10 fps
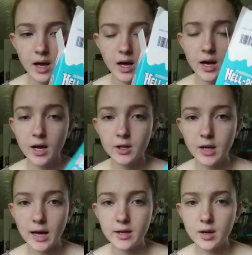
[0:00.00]
I
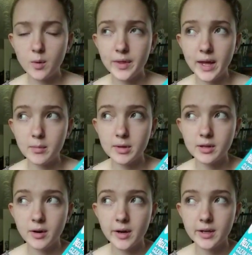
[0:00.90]
know with
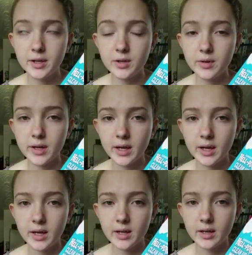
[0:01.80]
Amazon, you
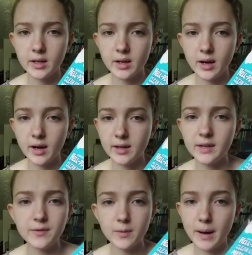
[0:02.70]
can,
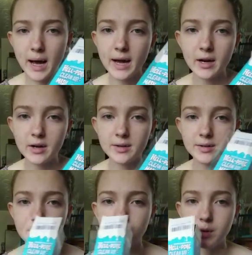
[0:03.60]
different buyers
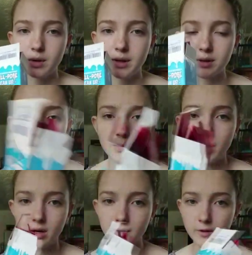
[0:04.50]
will list their
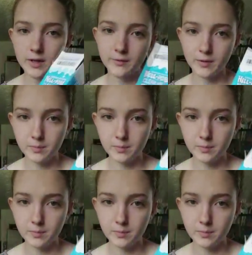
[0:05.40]
product for different